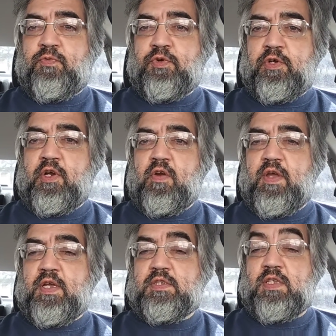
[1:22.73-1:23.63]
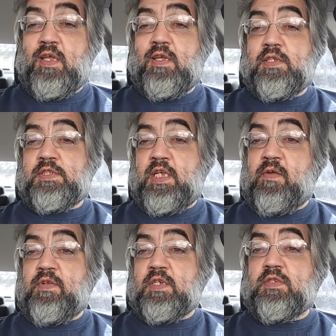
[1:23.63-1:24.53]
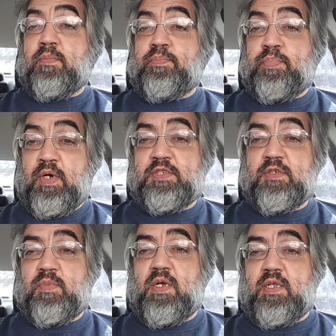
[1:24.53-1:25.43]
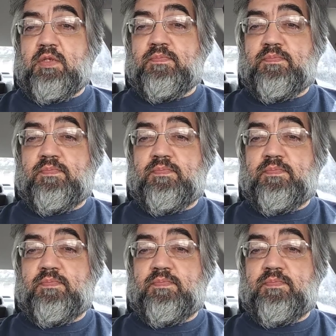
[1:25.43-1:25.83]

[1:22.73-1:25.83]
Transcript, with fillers: for GoodRx. Saved us a bunch of money.